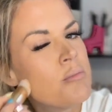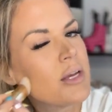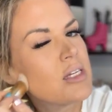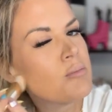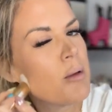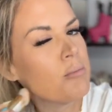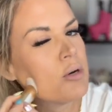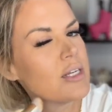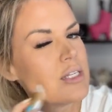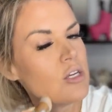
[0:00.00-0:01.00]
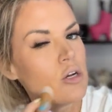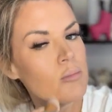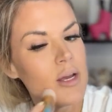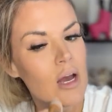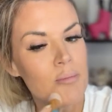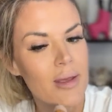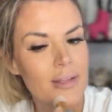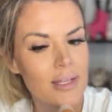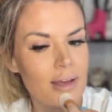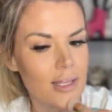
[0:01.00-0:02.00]
because by pressing your makeup
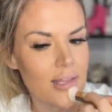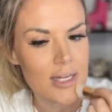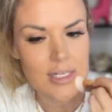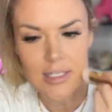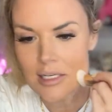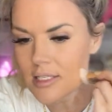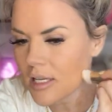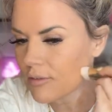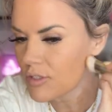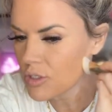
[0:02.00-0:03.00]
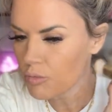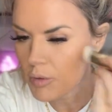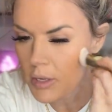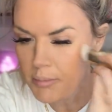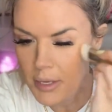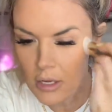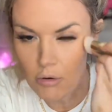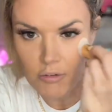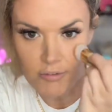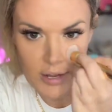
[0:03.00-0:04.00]
in like this instead of sweeping
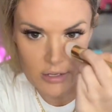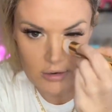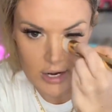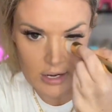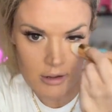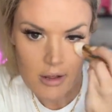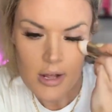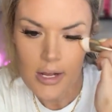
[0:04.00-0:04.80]
or feathering,